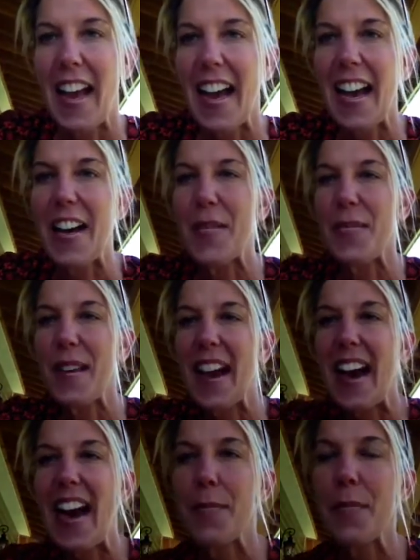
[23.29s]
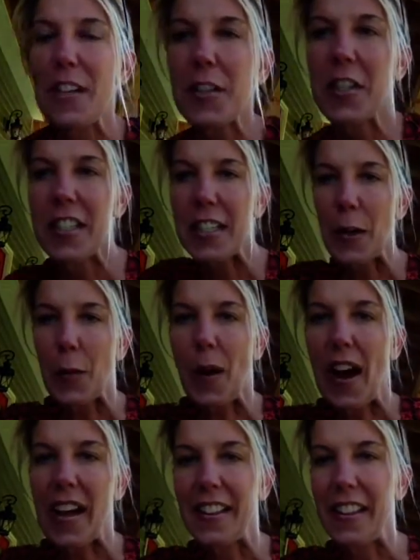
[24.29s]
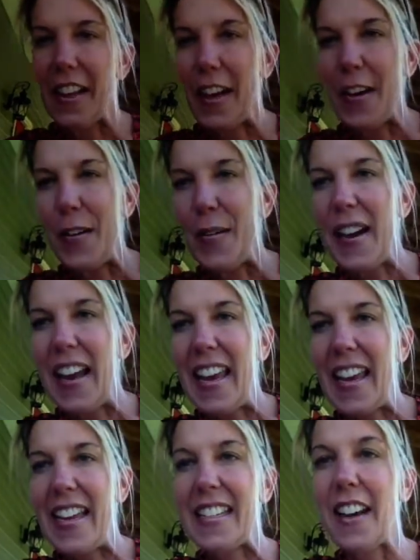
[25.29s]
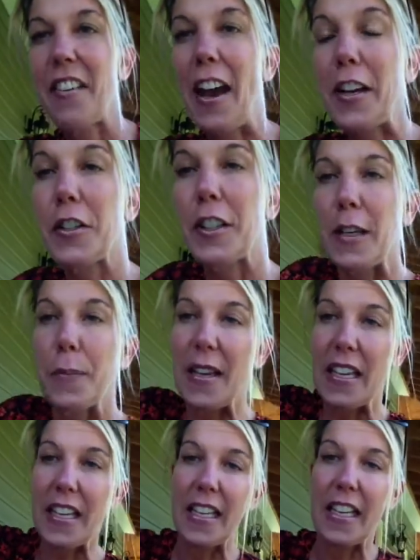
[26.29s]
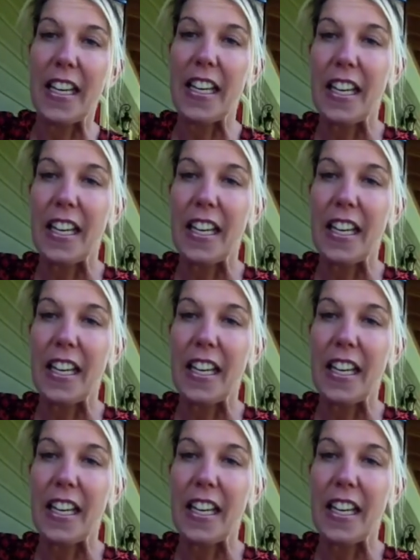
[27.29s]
I mentioned it a while ago, and I've actually been